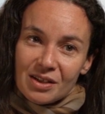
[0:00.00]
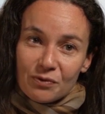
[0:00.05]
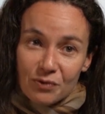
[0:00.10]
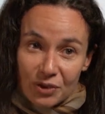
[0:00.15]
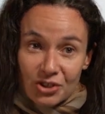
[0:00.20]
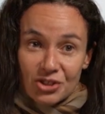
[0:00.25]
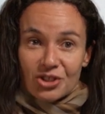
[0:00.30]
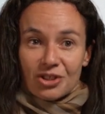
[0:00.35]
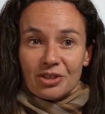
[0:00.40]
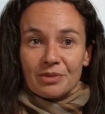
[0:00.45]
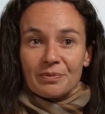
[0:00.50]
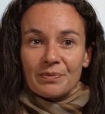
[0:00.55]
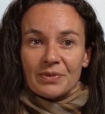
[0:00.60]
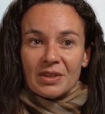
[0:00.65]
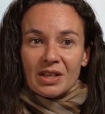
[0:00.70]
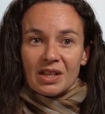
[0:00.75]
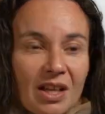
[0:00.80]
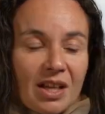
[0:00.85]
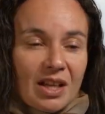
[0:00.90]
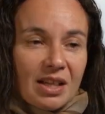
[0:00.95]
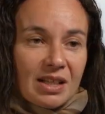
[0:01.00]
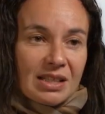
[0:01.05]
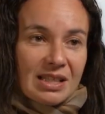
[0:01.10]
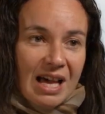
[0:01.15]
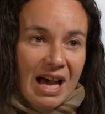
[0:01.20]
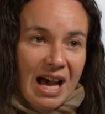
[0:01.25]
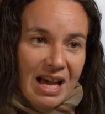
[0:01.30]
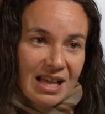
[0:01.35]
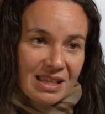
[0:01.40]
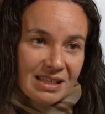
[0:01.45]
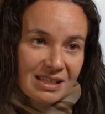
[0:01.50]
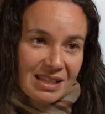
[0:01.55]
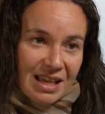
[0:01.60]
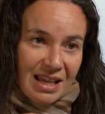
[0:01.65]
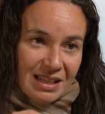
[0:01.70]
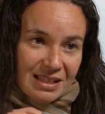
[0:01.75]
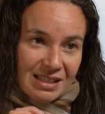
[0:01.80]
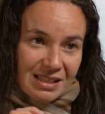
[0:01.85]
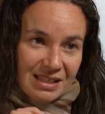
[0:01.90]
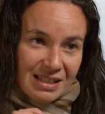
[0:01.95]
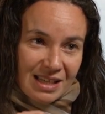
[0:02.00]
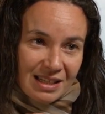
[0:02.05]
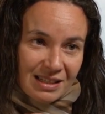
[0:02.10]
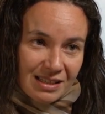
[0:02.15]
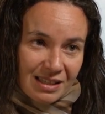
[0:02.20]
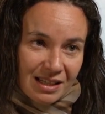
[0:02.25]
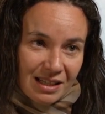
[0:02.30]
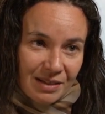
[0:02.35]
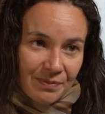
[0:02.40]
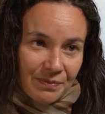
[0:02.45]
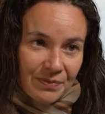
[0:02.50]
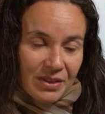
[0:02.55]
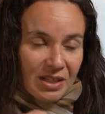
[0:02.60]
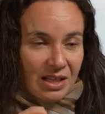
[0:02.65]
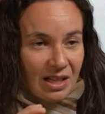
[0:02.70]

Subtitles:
feature. It has at the center,